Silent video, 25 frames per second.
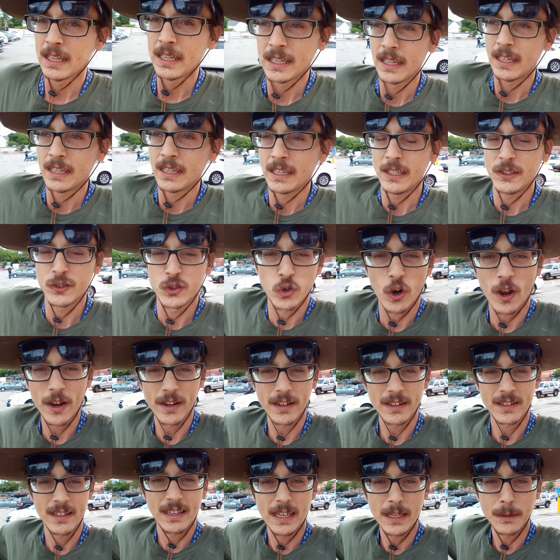he's trying to
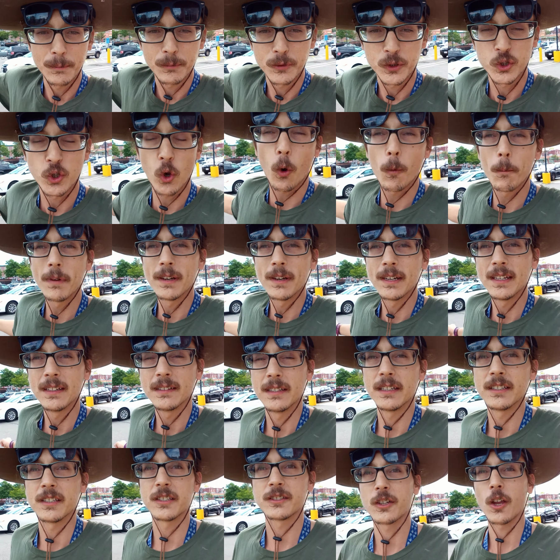keep so many
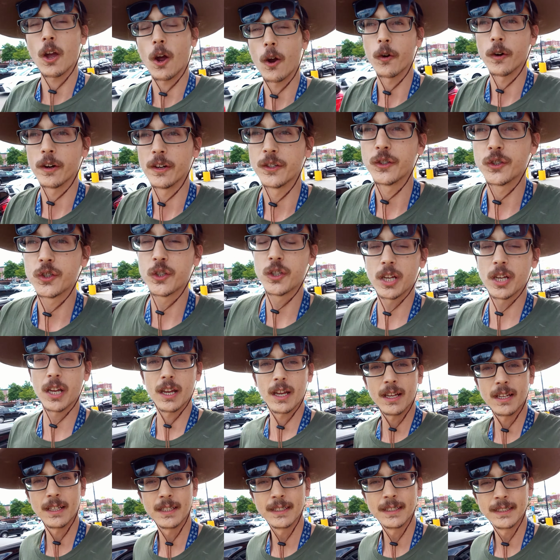discouraged.
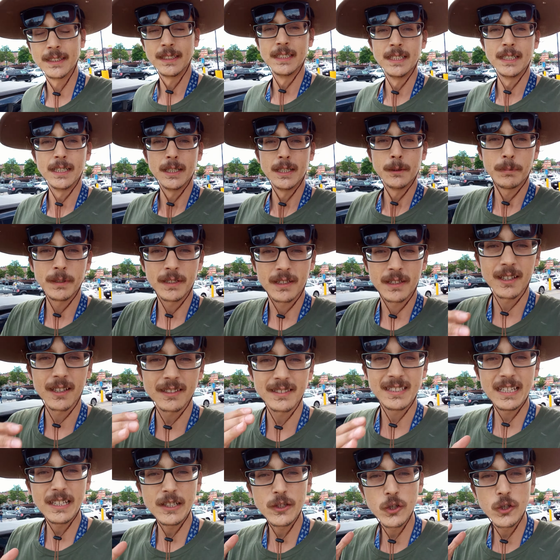Because
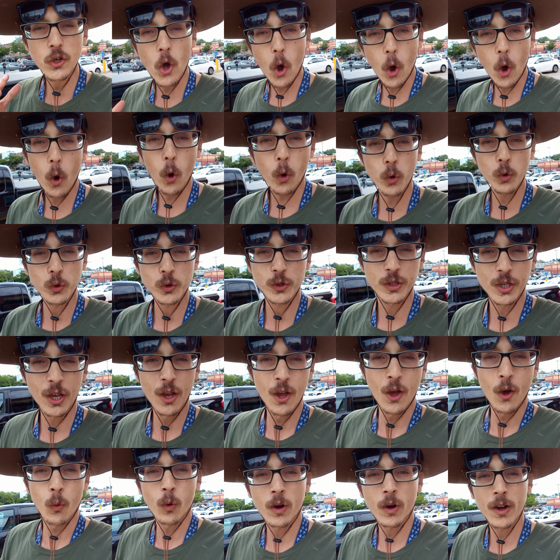he knows
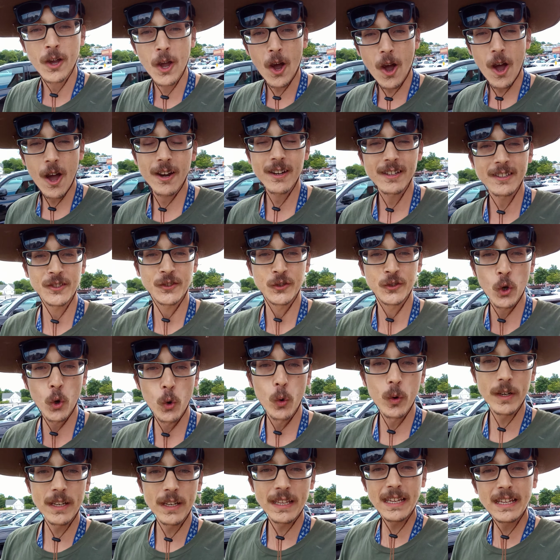what God is
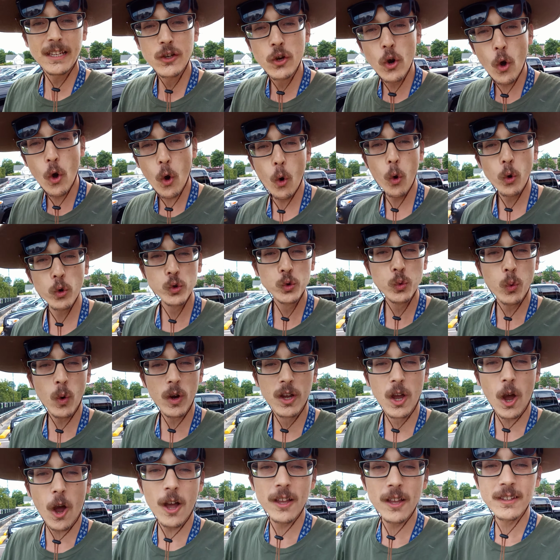doing. He knows what
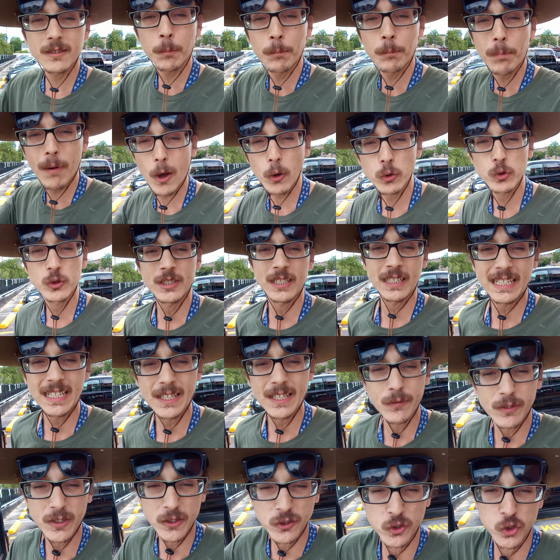God's about to
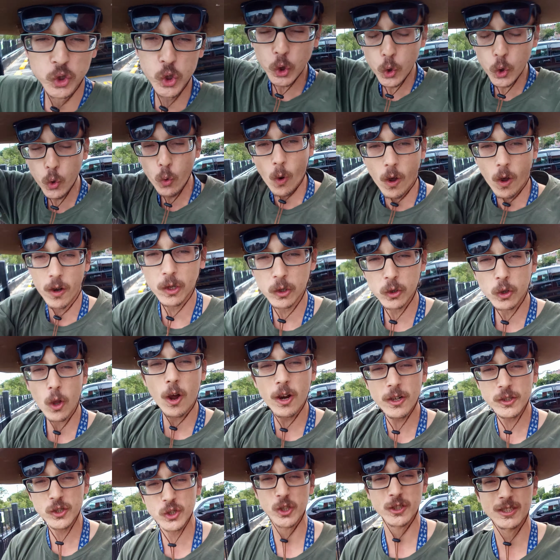even do on a
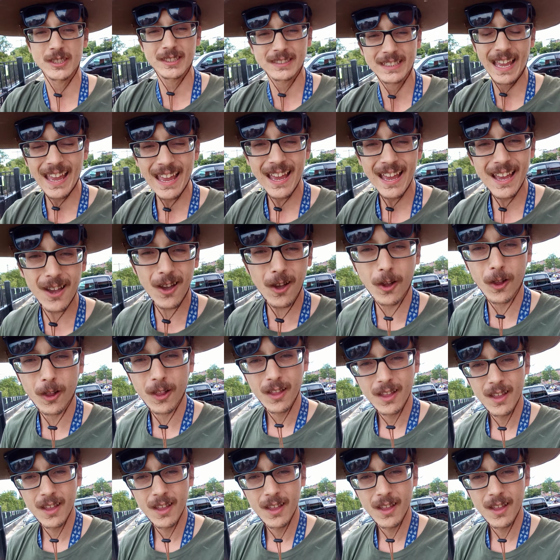larger scale.